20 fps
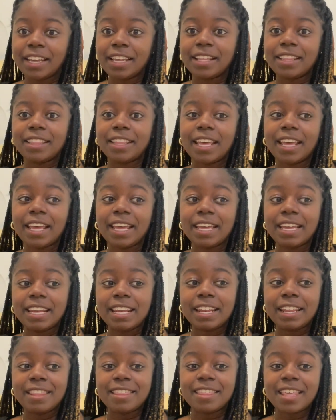
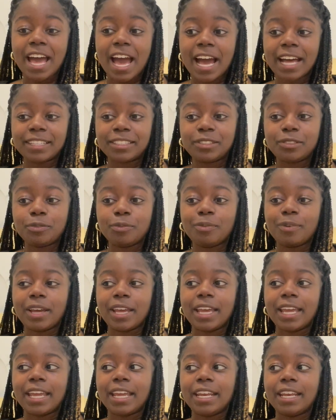then that's
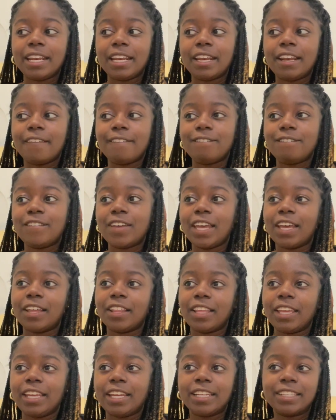when
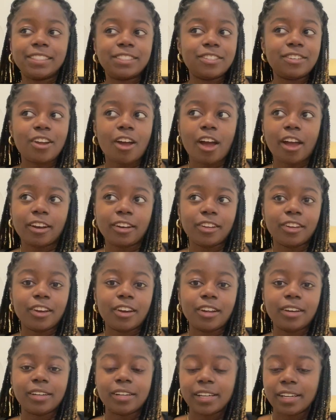veiling is not
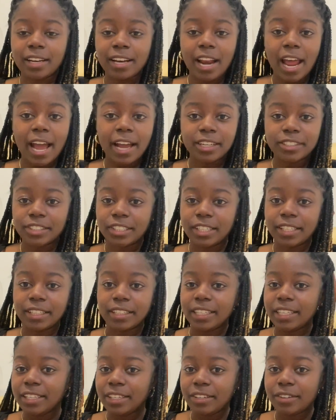good and can actually
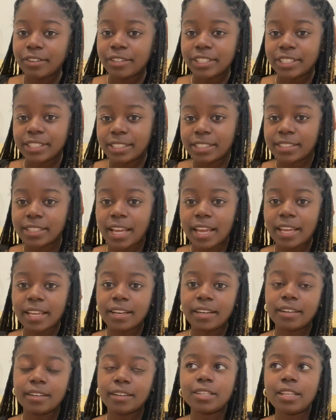lead you to
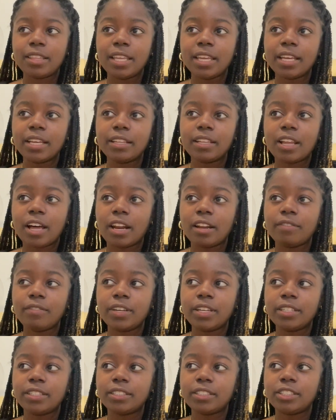sin. I think a lot of
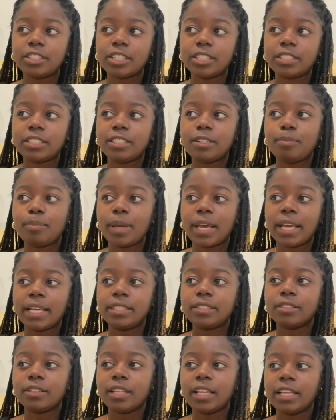it just
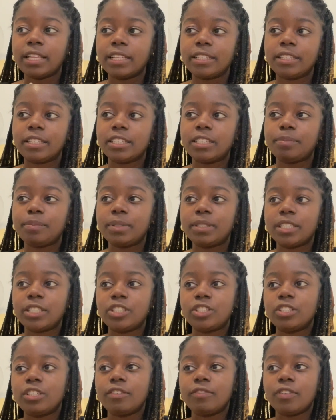depends on like the
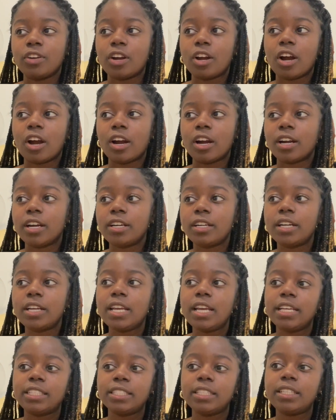disposition of your heart.
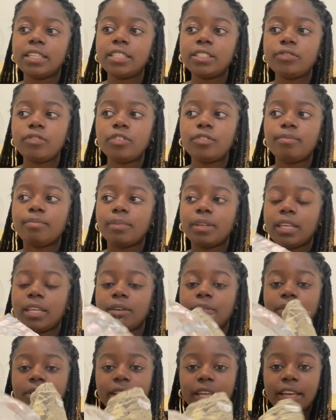Because at least for me
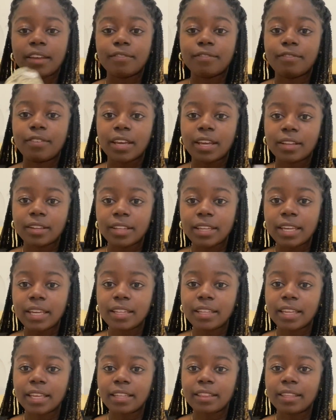with like veiling,
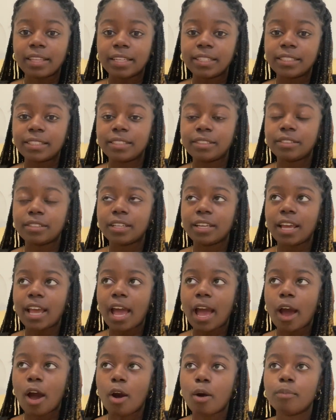like this
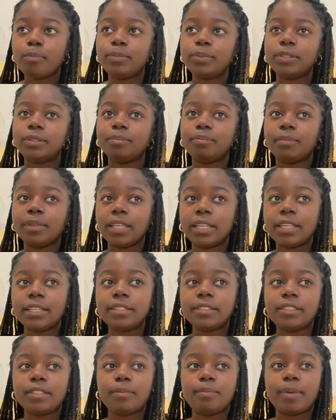helps me
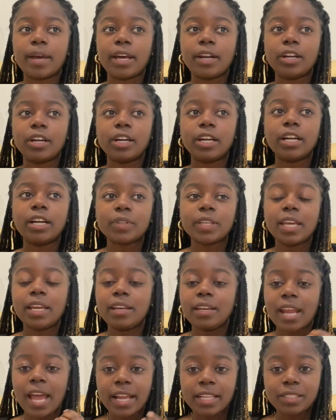to better
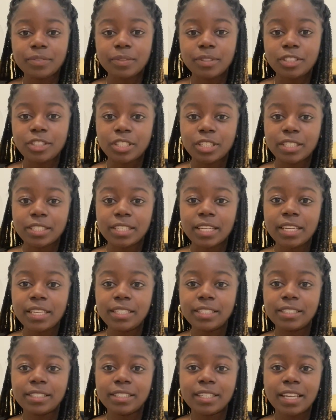connect with
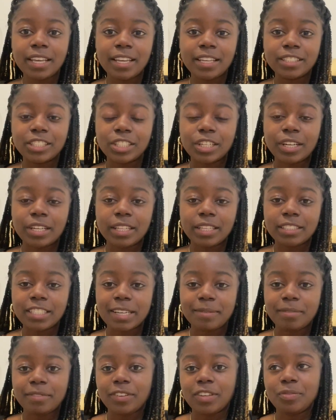Jesus during the
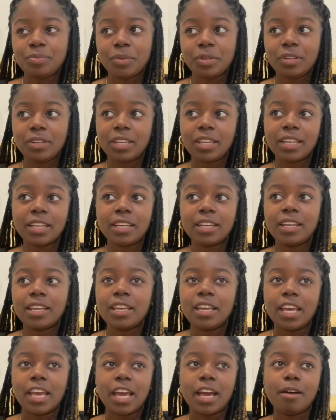time of communion.
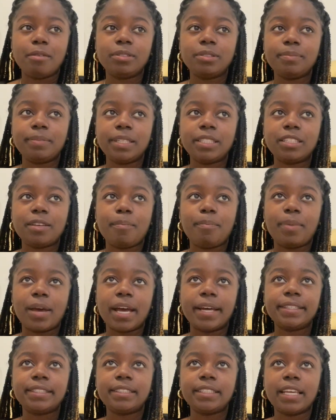It helps me to
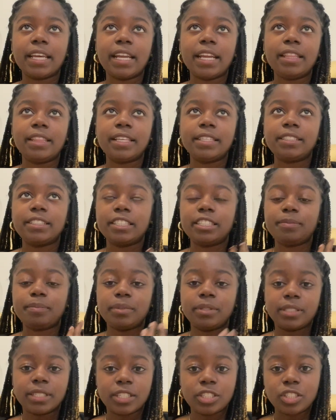best get in this
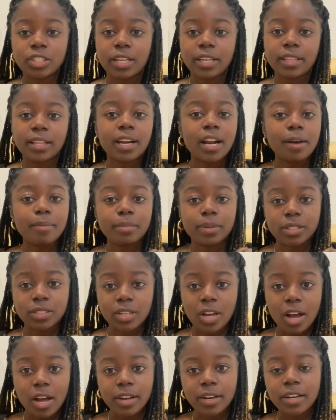disposition that I'm a
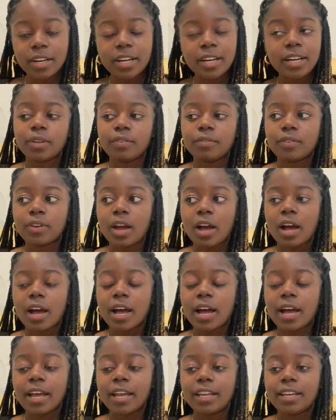daughter of
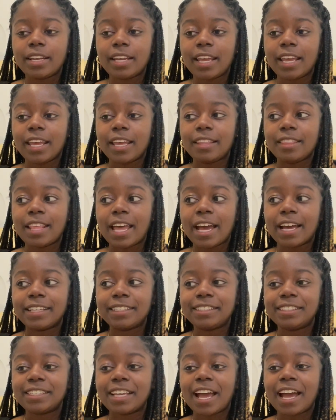God and that
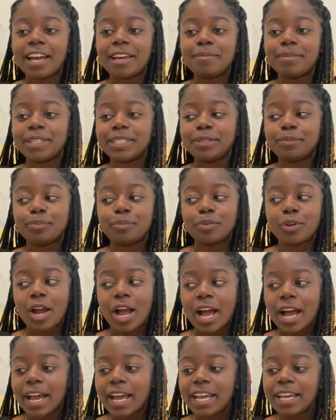I'm his
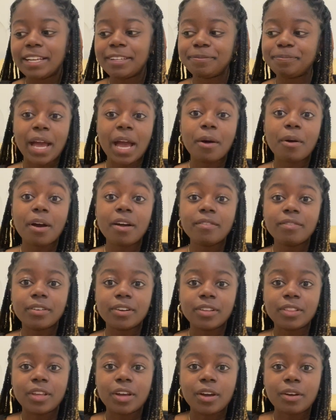bride. However
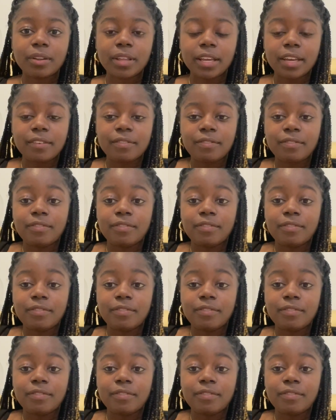though, like if